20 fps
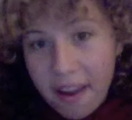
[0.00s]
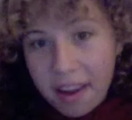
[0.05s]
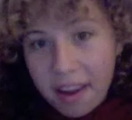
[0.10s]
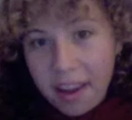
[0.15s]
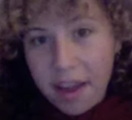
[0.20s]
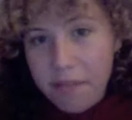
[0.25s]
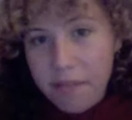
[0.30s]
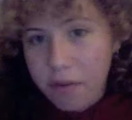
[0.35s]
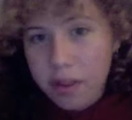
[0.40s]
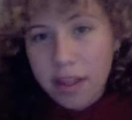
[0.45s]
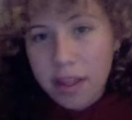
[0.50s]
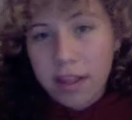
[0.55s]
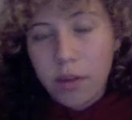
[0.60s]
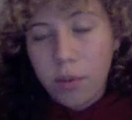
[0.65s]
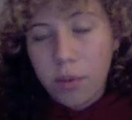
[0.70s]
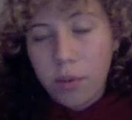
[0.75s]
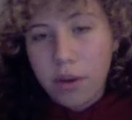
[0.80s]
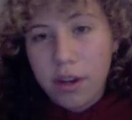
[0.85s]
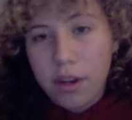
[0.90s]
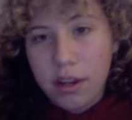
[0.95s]
everything that
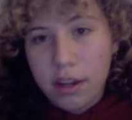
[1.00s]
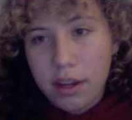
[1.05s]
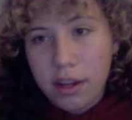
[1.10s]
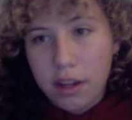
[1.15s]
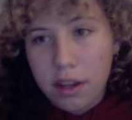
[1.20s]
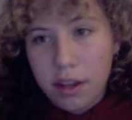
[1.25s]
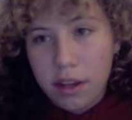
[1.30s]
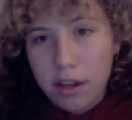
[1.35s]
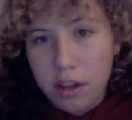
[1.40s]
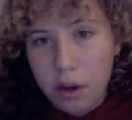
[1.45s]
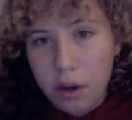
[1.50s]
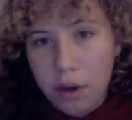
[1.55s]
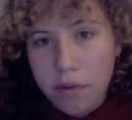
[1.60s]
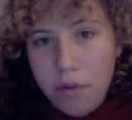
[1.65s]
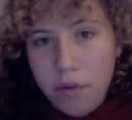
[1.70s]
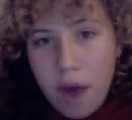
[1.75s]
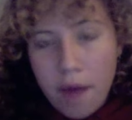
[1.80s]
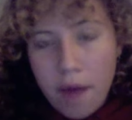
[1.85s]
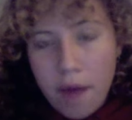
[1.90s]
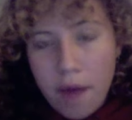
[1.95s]
we, you know, have
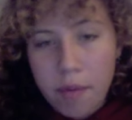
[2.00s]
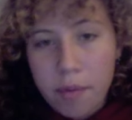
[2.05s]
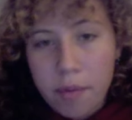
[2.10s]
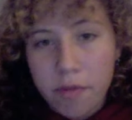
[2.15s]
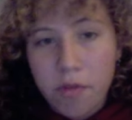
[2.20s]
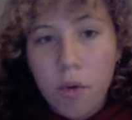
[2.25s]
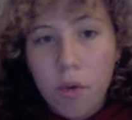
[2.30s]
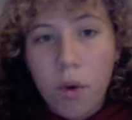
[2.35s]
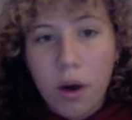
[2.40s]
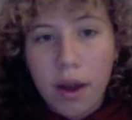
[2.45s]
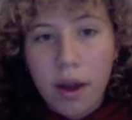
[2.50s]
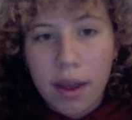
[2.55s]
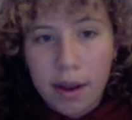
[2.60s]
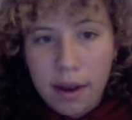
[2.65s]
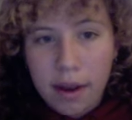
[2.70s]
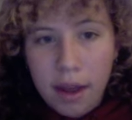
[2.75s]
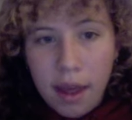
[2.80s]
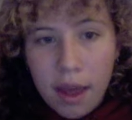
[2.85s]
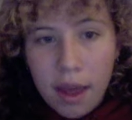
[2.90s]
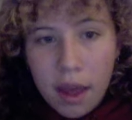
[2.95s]
crafted before, and
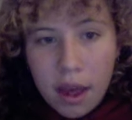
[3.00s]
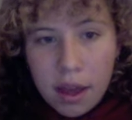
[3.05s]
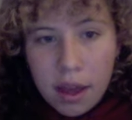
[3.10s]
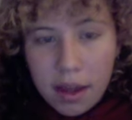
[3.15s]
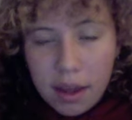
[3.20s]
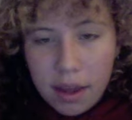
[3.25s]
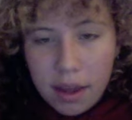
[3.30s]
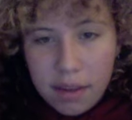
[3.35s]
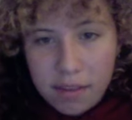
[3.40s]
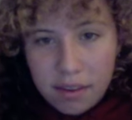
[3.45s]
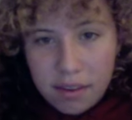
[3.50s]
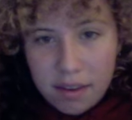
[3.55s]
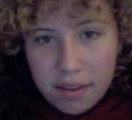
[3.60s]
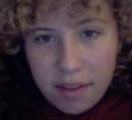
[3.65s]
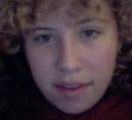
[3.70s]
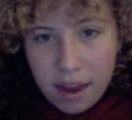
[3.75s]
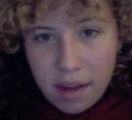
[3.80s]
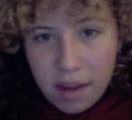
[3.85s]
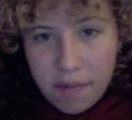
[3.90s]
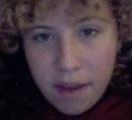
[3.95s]
is the
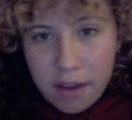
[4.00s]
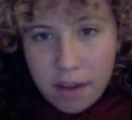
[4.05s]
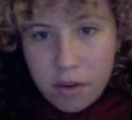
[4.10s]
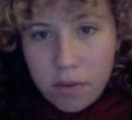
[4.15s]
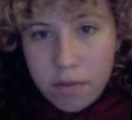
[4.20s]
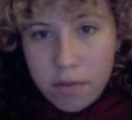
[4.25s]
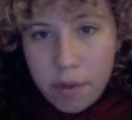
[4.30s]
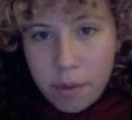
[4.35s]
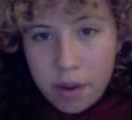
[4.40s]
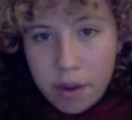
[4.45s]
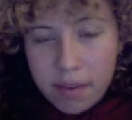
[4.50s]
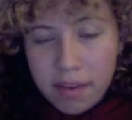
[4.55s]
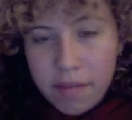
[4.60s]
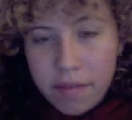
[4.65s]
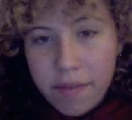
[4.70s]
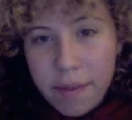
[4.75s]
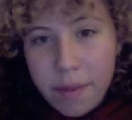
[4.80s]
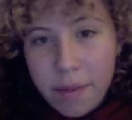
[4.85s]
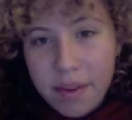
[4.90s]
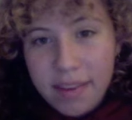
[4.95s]
deciding factor in
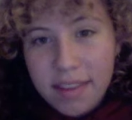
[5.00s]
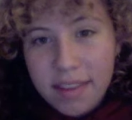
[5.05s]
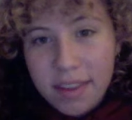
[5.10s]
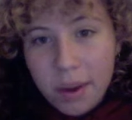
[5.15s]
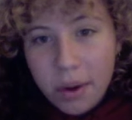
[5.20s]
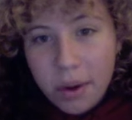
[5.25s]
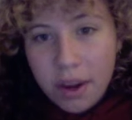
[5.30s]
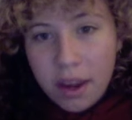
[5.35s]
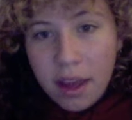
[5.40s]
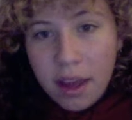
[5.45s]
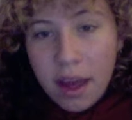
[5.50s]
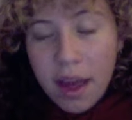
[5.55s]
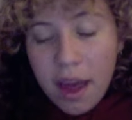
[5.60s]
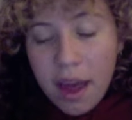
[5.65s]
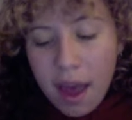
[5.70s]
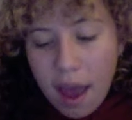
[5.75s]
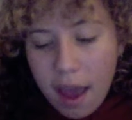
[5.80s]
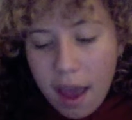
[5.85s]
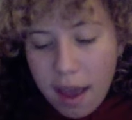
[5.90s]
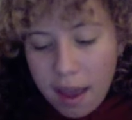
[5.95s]
feminist theory.
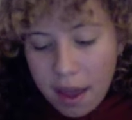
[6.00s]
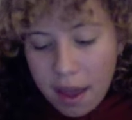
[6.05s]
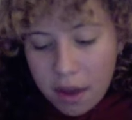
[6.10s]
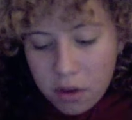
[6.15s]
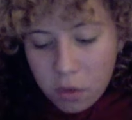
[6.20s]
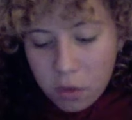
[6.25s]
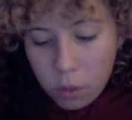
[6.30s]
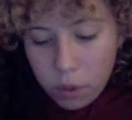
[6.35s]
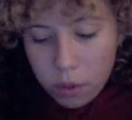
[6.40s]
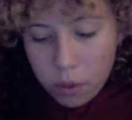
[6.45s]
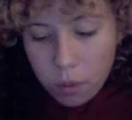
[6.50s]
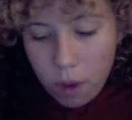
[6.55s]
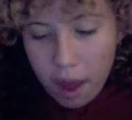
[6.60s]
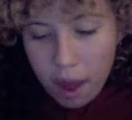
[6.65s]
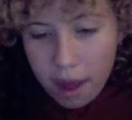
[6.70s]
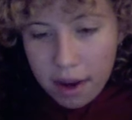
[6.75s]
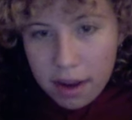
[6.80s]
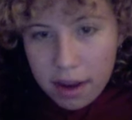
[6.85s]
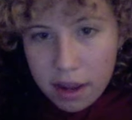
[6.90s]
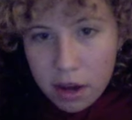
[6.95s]
And we
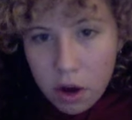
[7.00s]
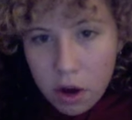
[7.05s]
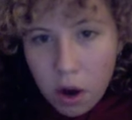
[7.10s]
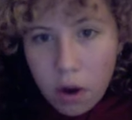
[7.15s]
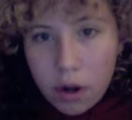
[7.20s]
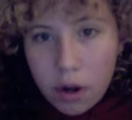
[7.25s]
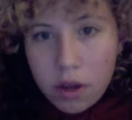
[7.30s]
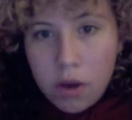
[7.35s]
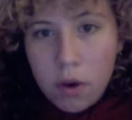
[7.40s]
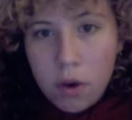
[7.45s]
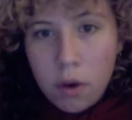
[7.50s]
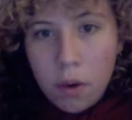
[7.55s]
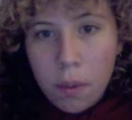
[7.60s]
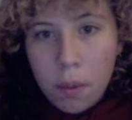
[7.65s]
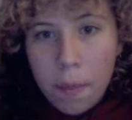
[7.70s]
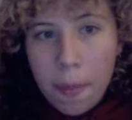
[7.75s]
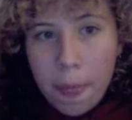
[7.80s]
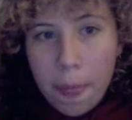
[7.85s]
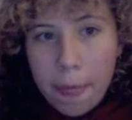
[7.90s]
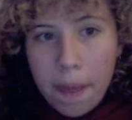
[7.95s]
read an article
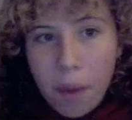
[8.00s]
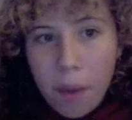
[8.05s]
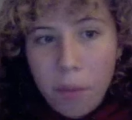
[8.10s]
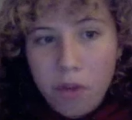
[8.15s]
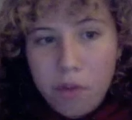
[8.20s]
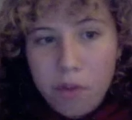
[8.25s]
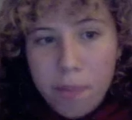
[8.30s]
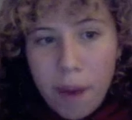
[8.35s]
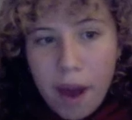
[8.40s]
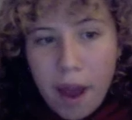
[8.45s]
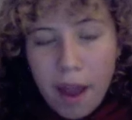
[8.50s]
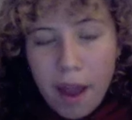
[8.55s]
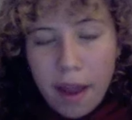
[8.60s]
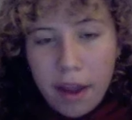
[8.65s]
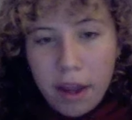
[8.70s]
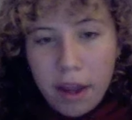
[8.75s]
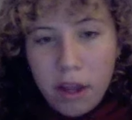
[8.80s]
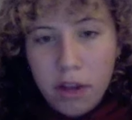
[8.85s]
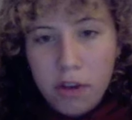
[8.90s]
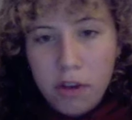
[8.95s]
that was
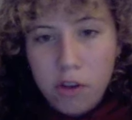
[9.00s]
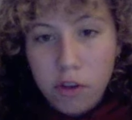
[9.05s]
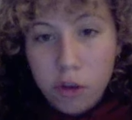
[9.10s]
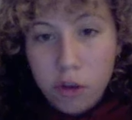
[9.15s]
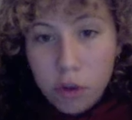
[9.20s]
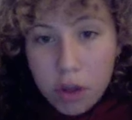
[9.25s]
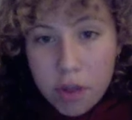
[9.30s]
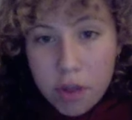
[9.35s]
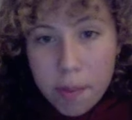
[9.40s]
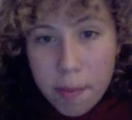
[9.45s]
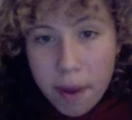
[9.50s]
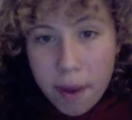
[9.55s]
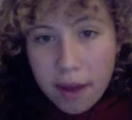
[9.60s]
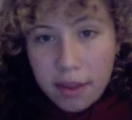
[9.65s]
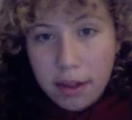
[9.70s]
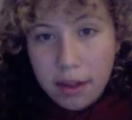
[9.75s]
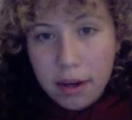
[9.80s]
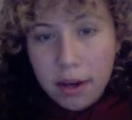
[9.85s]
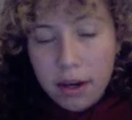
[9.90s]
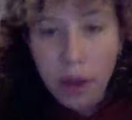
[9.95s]
by Judith
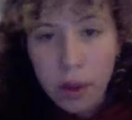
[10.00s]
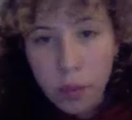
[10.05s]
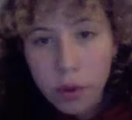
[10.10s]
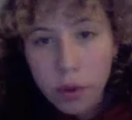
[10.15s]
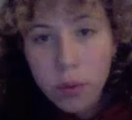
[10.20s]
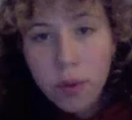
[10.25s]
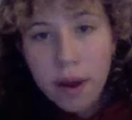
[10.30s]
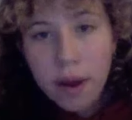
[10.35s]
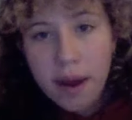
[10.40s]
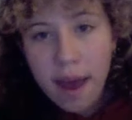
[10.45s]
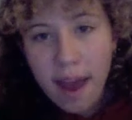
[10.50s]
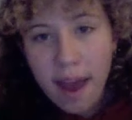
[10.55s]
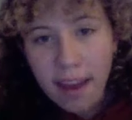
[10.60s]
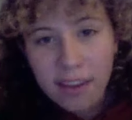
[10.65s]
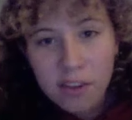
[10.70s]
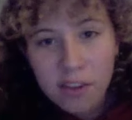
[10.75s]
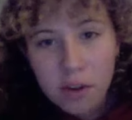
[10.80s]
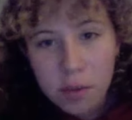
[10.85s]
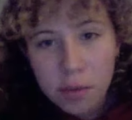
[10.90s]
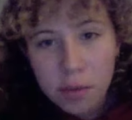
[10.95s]
Butler. We read
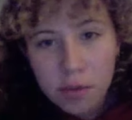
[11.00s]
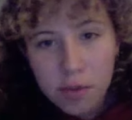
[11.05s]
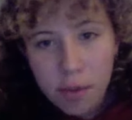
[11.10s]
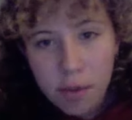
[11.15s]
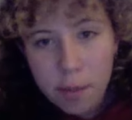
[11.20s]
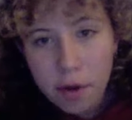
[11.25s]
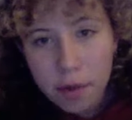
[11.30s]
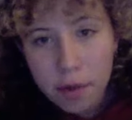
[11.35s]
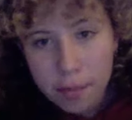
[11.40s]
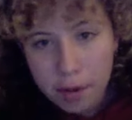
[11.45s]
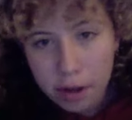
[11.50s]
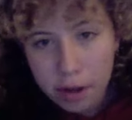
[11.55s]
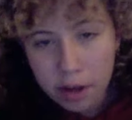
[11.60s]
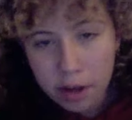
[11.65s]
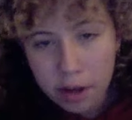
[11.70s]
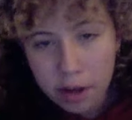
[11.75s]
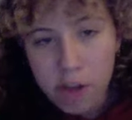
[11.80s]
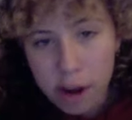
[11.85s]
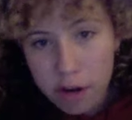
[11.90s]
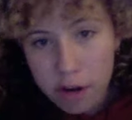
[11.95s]
excerpts from her book
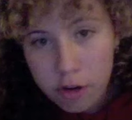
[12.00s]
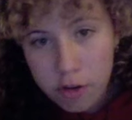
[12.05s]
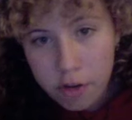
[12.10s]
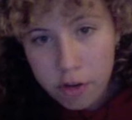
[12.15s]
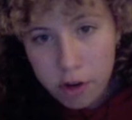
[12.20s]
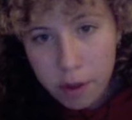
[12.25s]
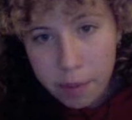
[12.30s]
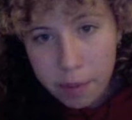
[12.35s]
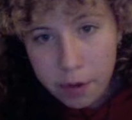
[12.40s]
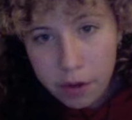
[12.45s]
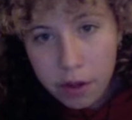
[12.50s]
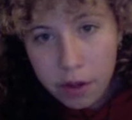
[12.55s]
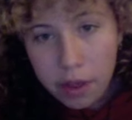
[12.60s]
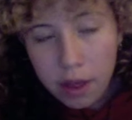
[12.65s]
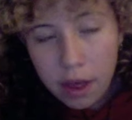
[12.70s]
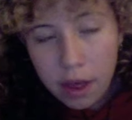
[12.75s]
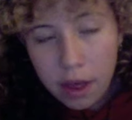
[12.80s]
Gender Trouble.